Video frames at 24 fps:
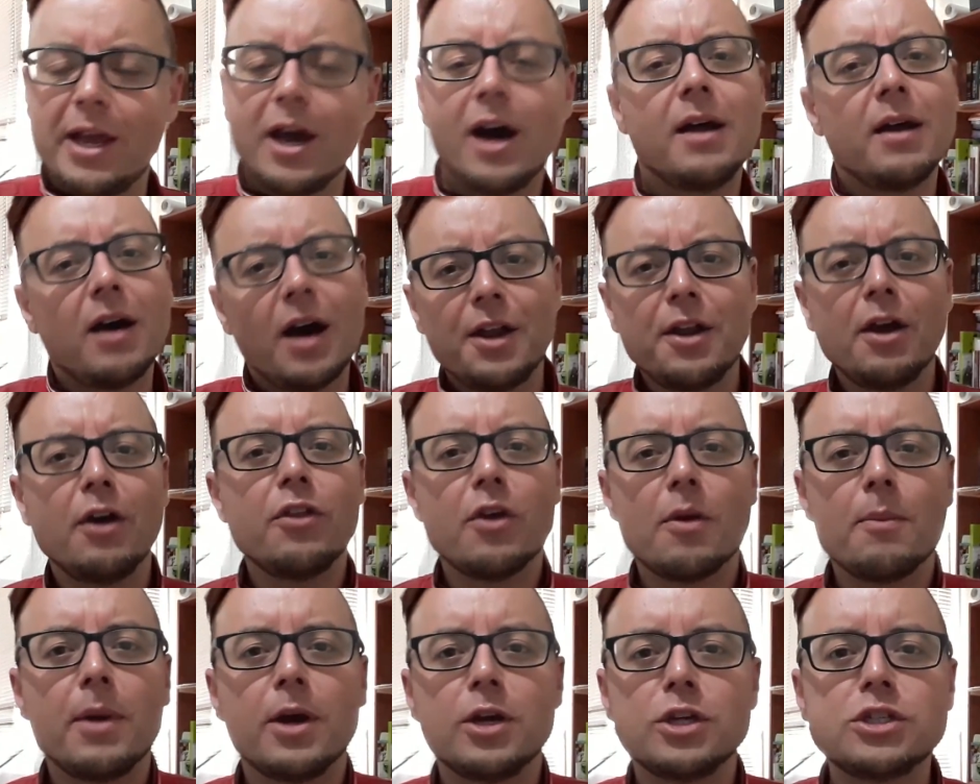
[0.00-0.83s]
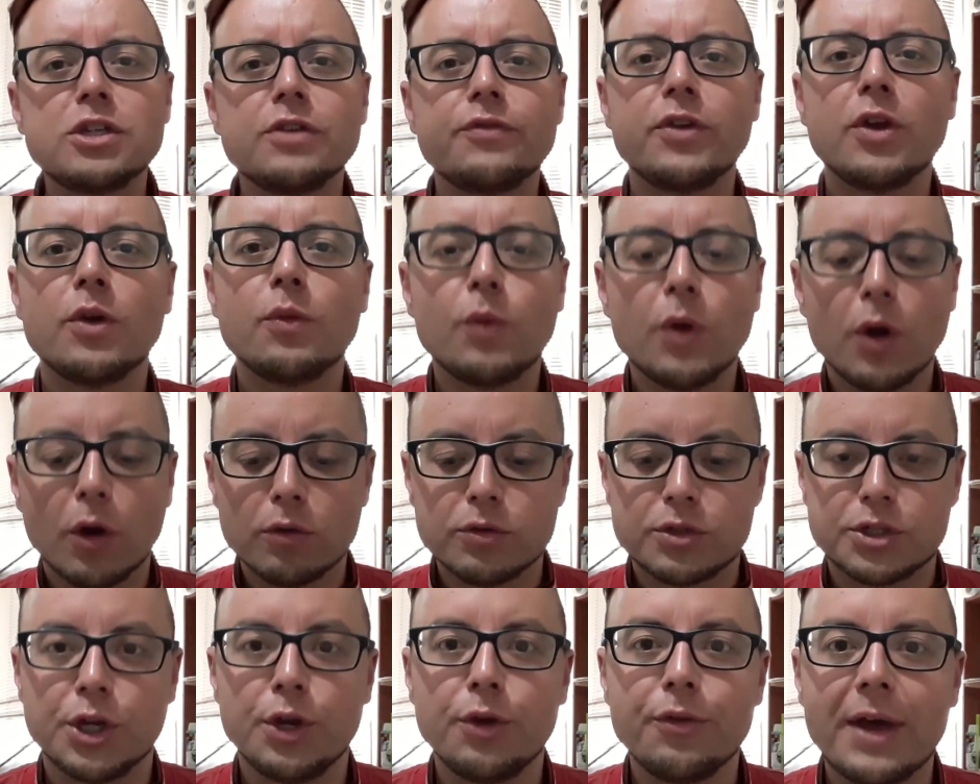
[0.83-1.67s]
I know that most of you will
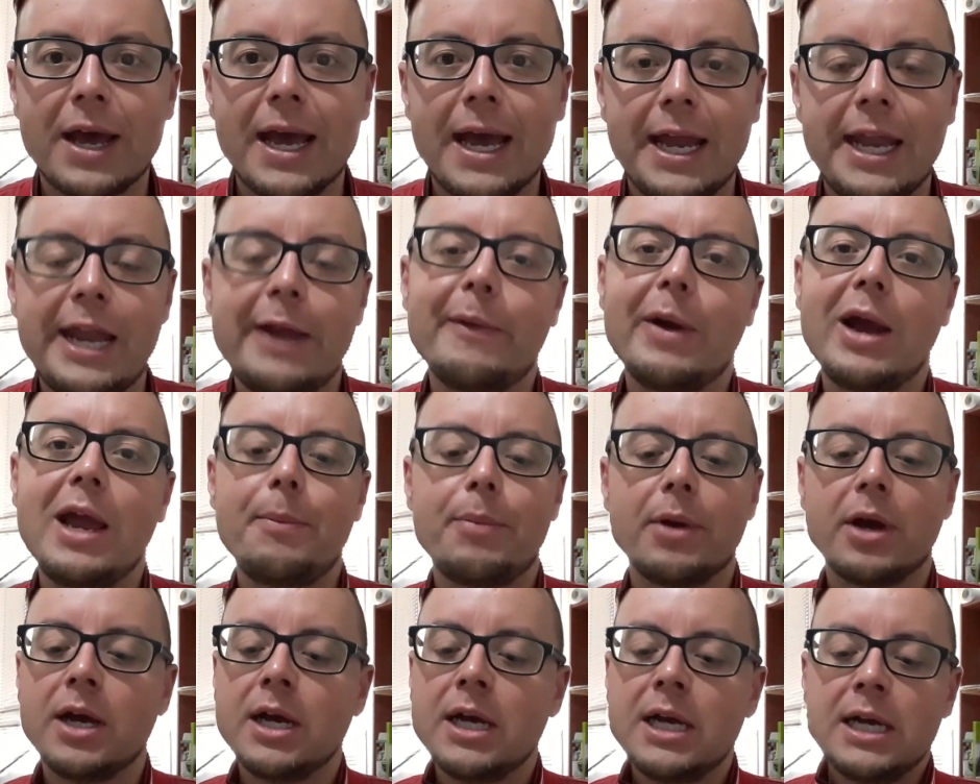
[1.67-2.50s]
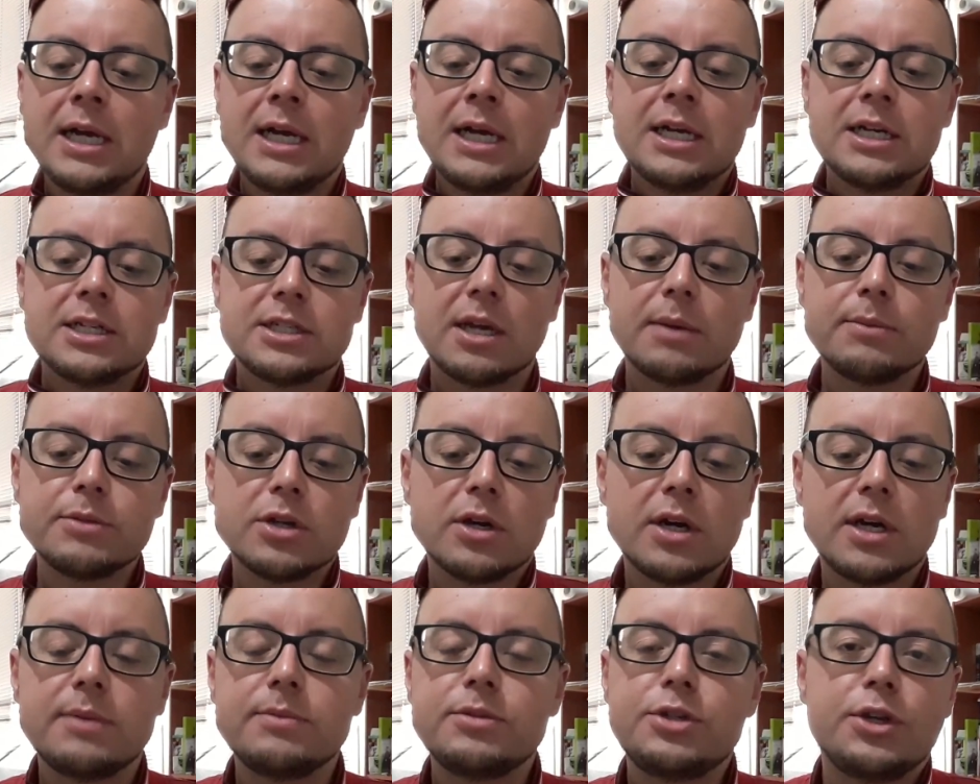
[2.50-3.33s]
do that anyway, but
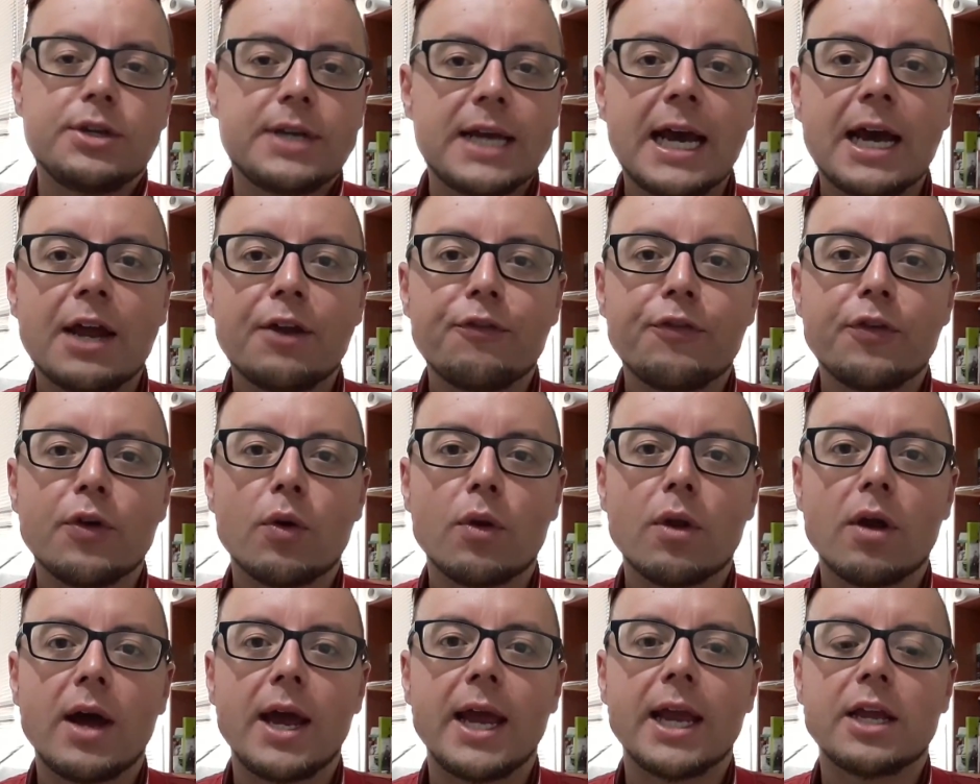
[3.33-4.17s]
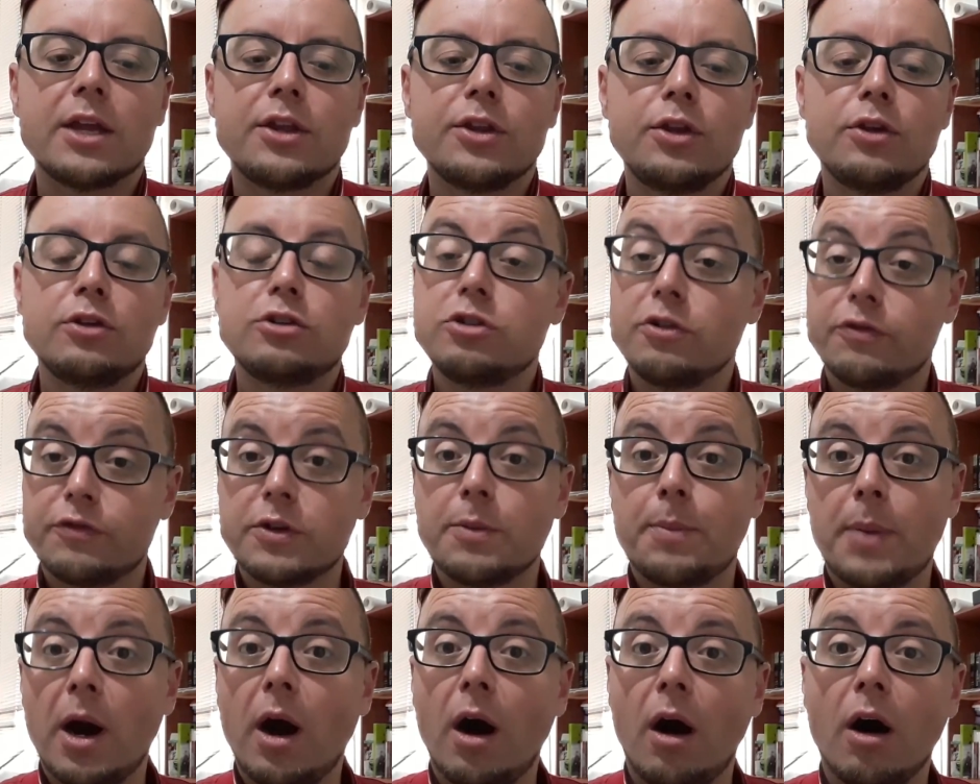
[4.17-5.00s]
sometimes you can feel like you drift
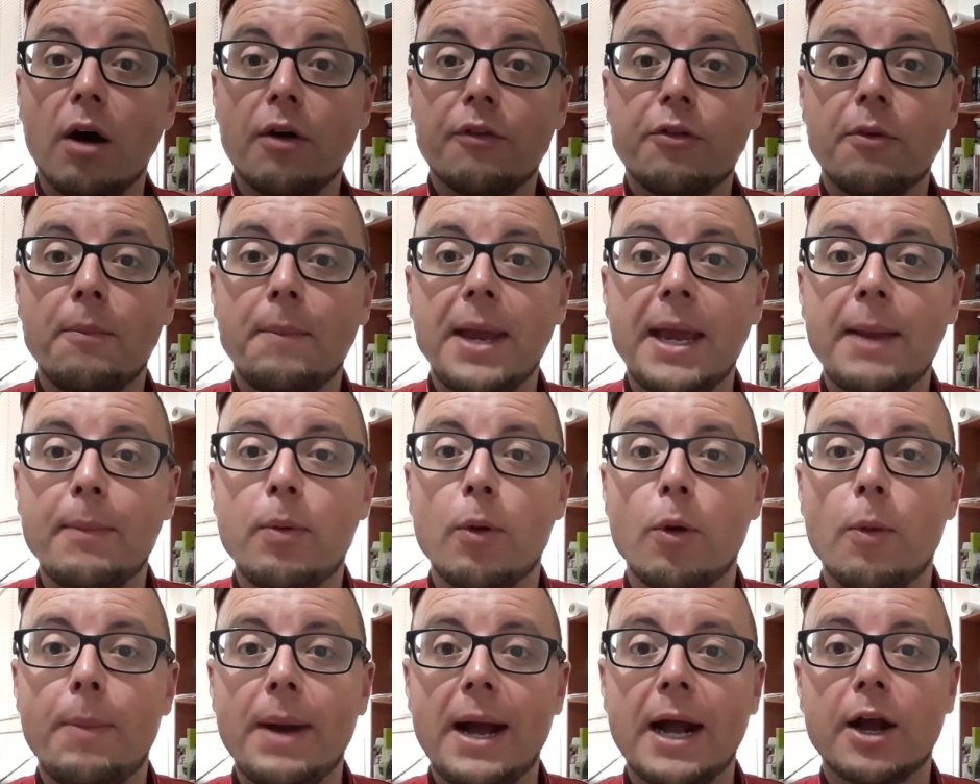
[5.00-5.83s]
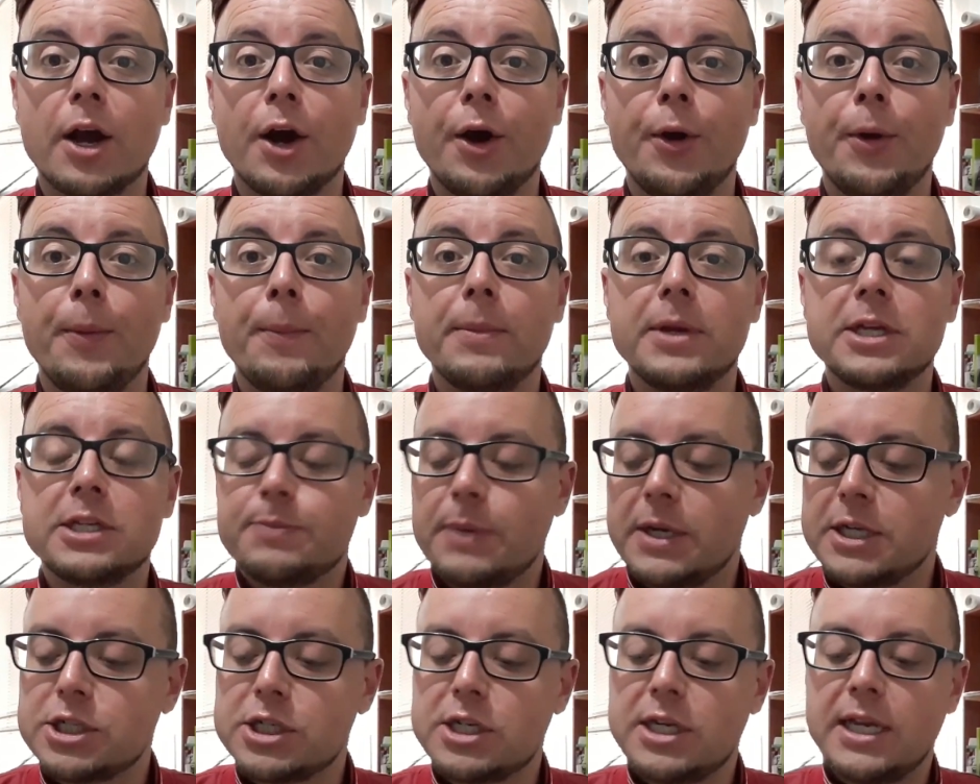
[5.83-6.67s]
apart from people back home,
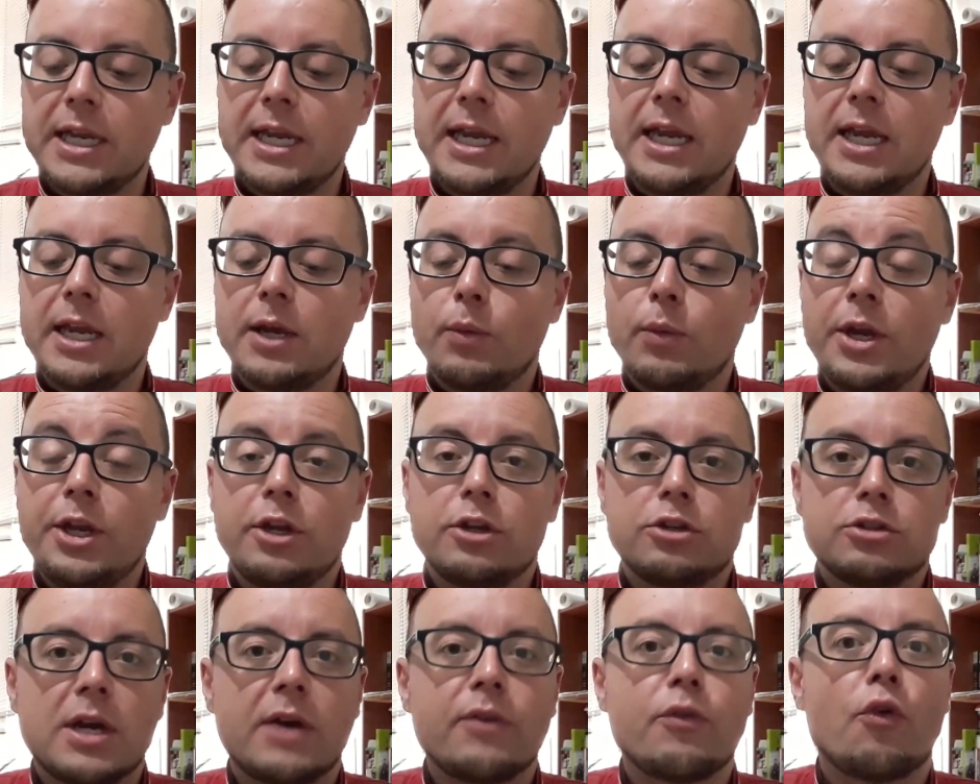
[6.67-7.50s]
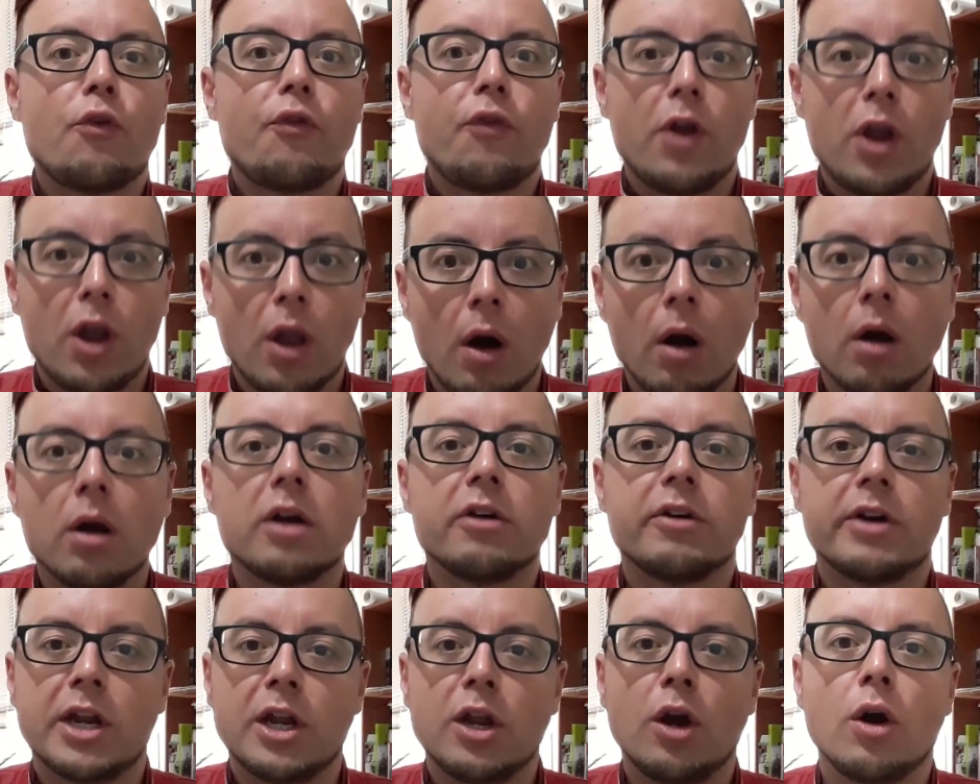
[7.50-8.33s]
especially when you travel for
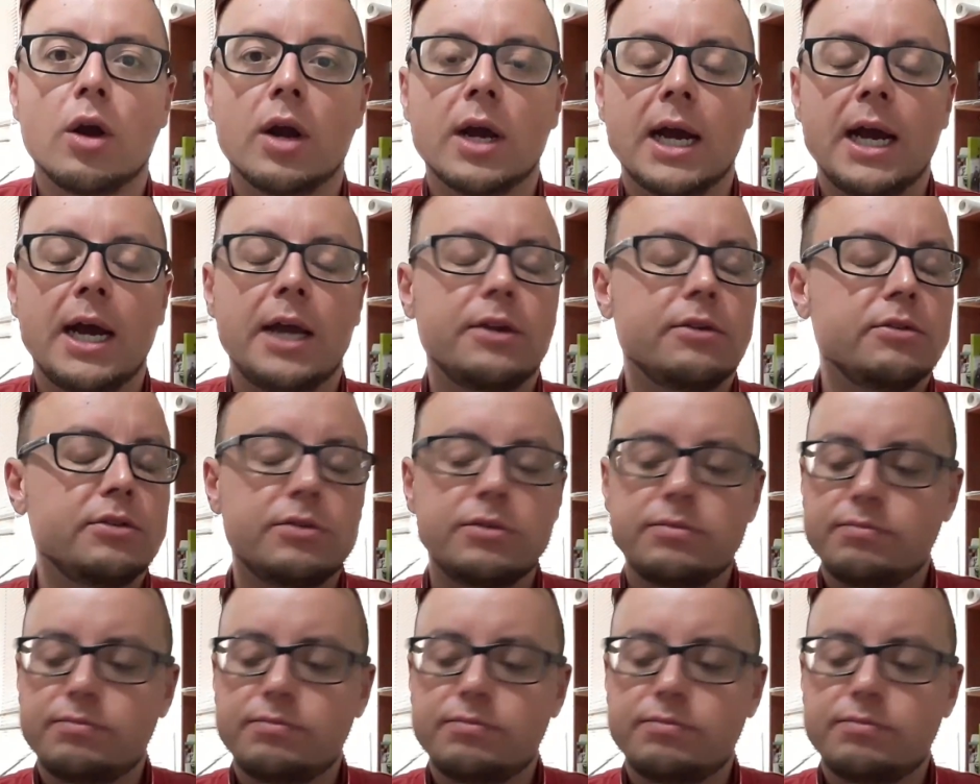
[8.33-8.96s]
longer and longer.